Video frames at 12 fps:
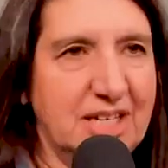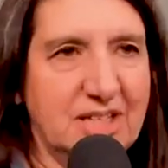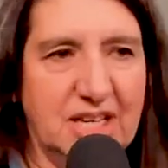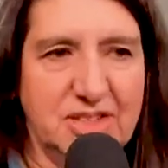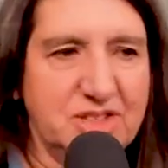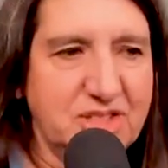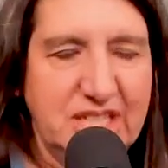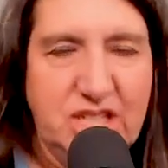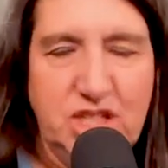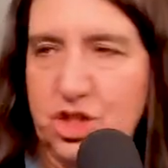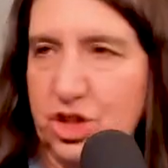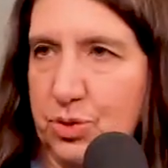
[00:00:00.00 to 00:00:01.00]
a
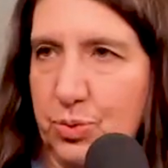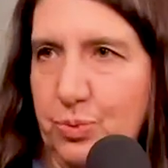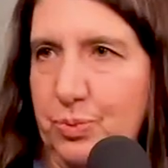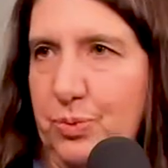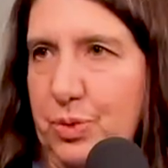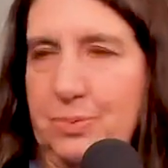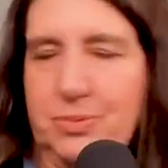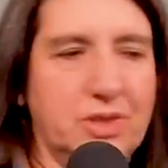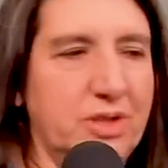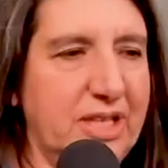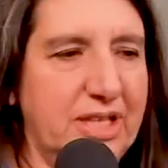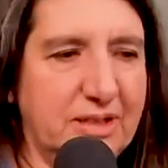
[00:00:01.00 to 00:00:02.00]
senior room so
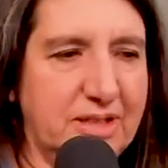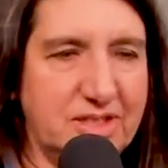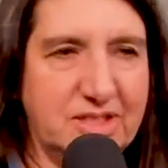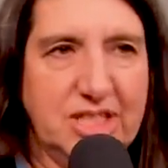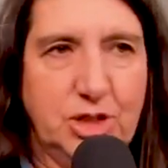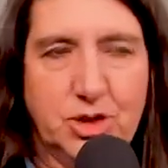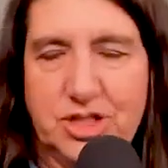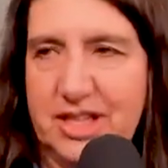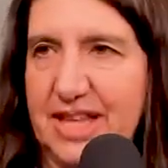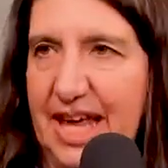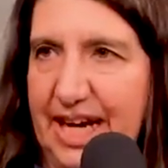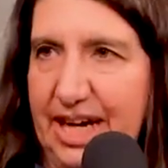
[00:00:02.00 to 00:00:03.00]
that the seniors in
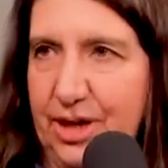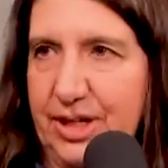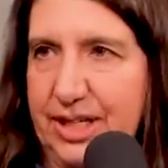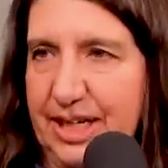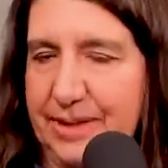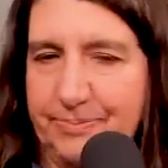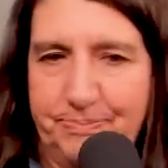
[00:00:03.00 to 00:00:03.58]
that area